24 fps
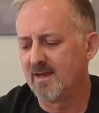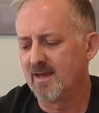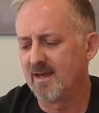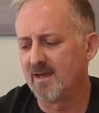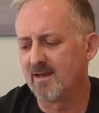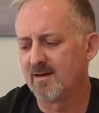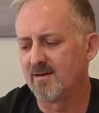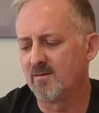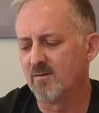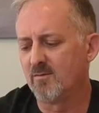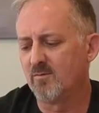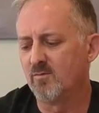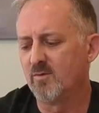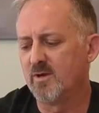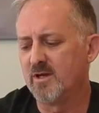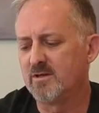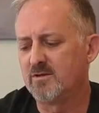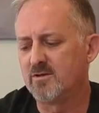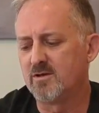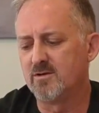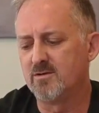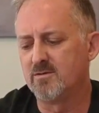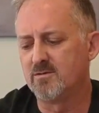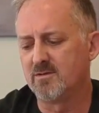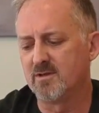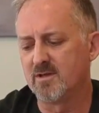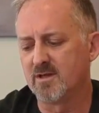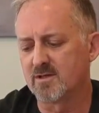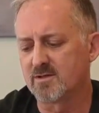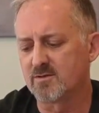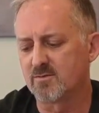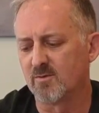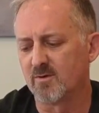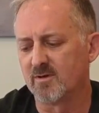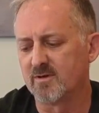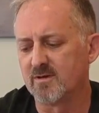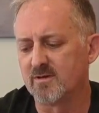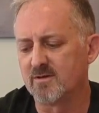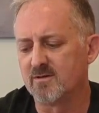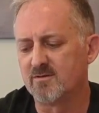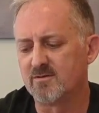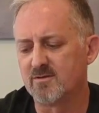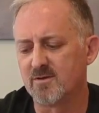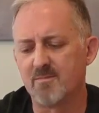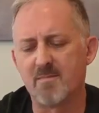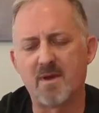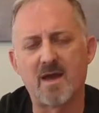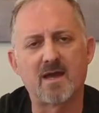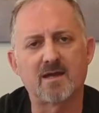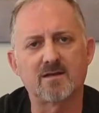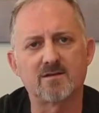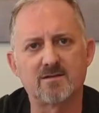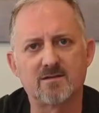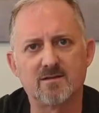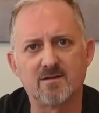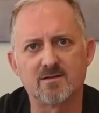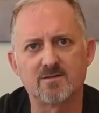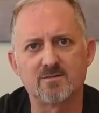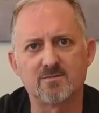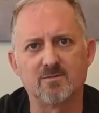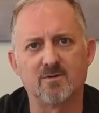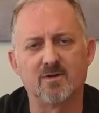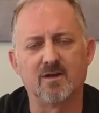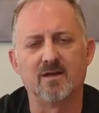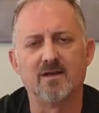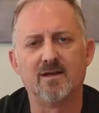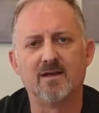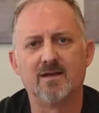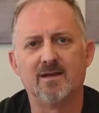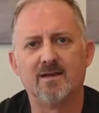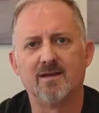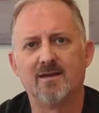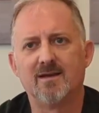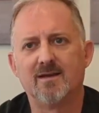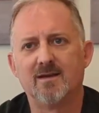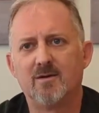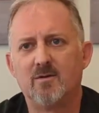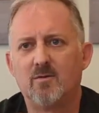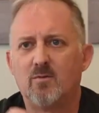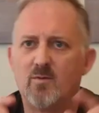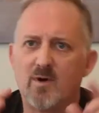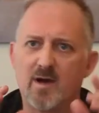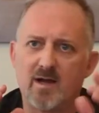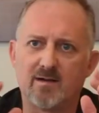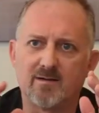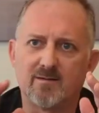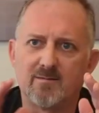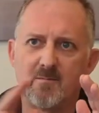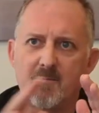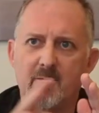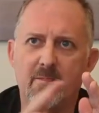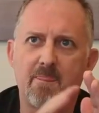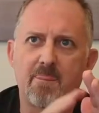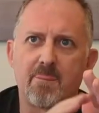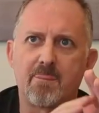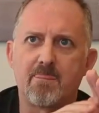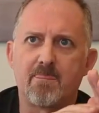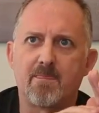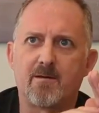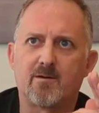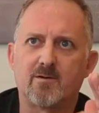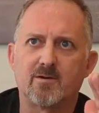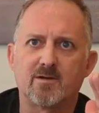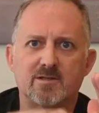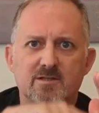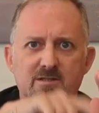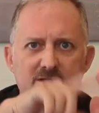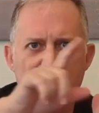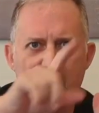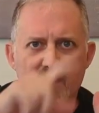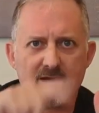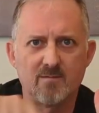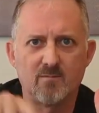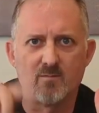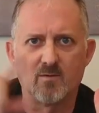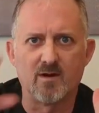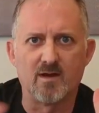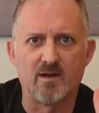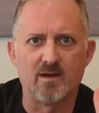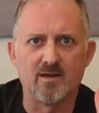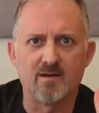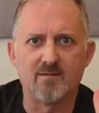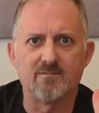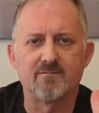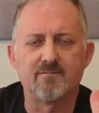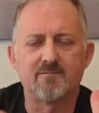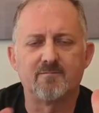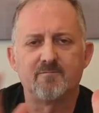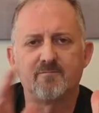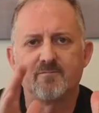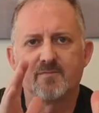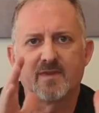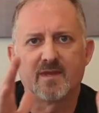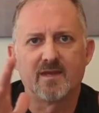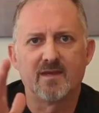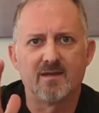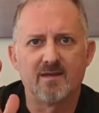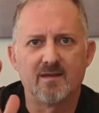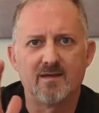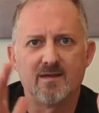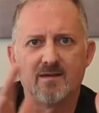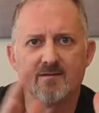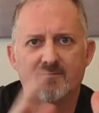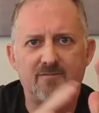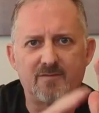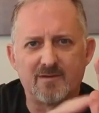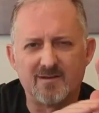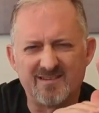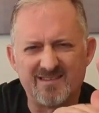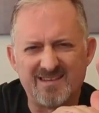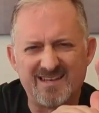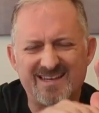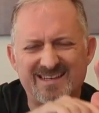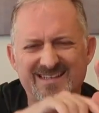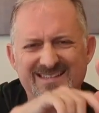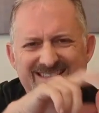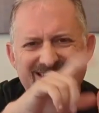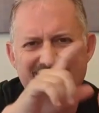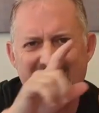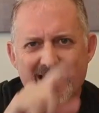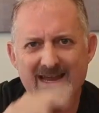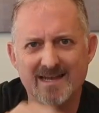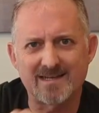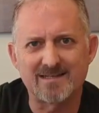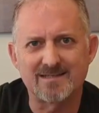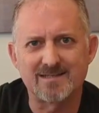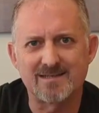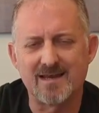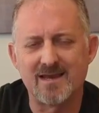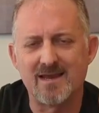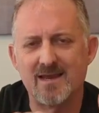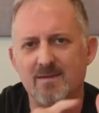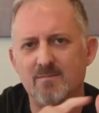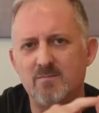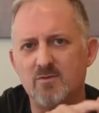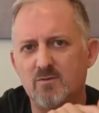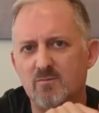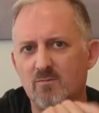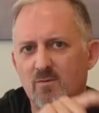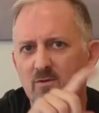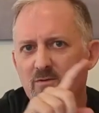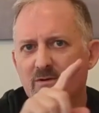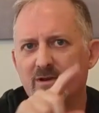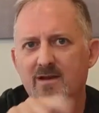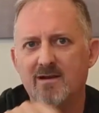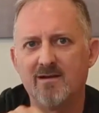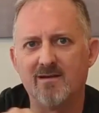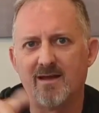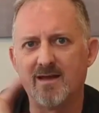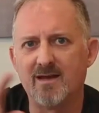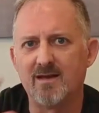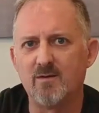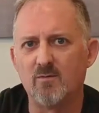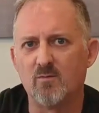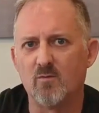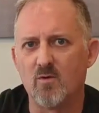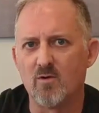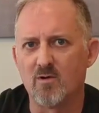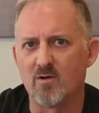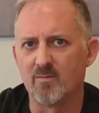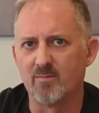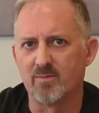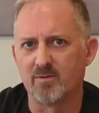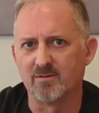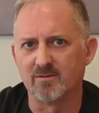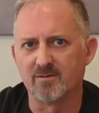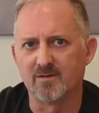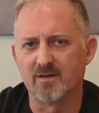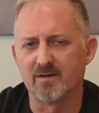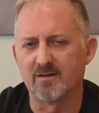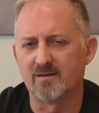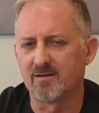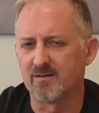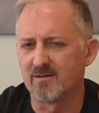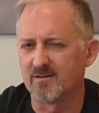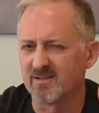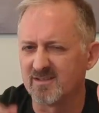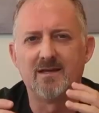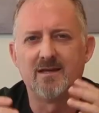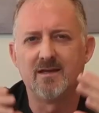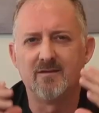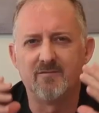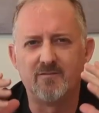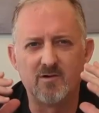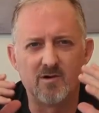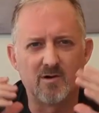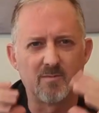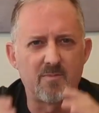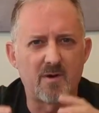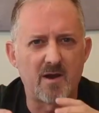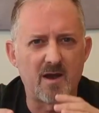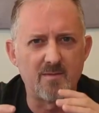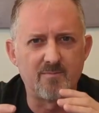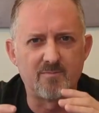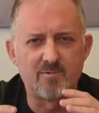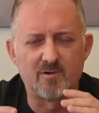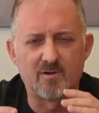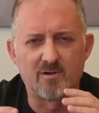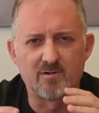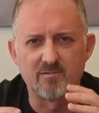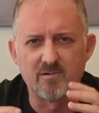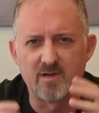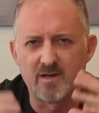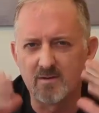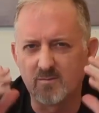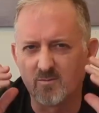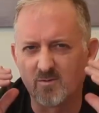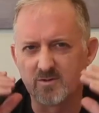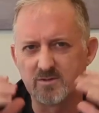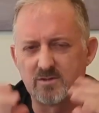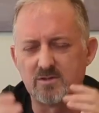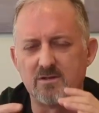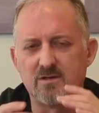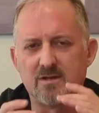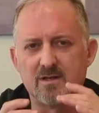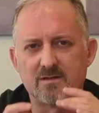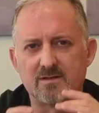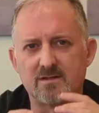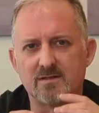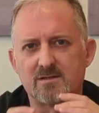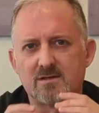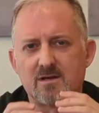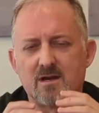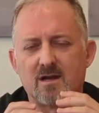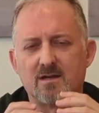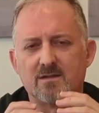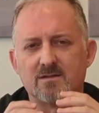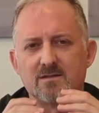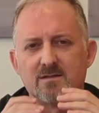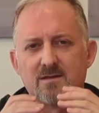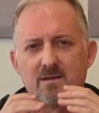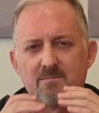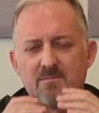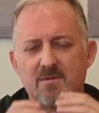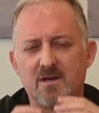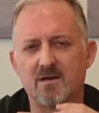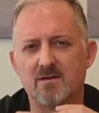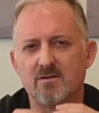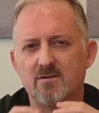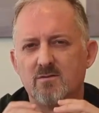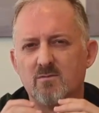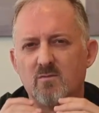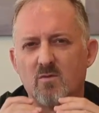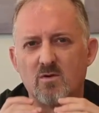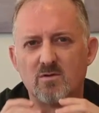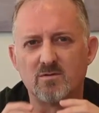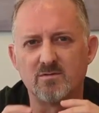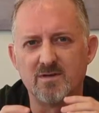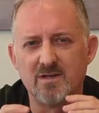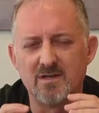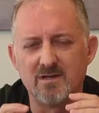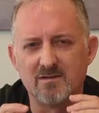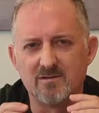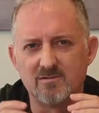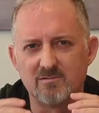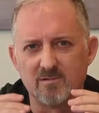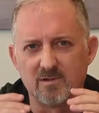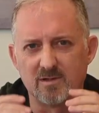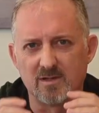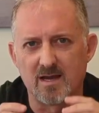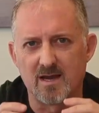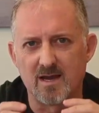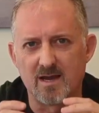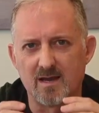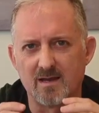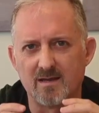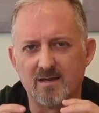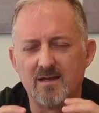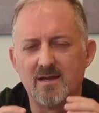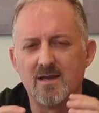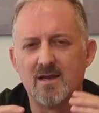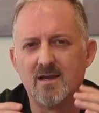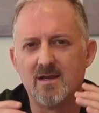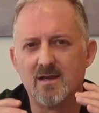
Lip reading: and we tune this one to match this one. Well, on a sine wave, if they're the exact same, you won't hear any warble at all. If you're a piper already, once you get this concept down, you won't need to rely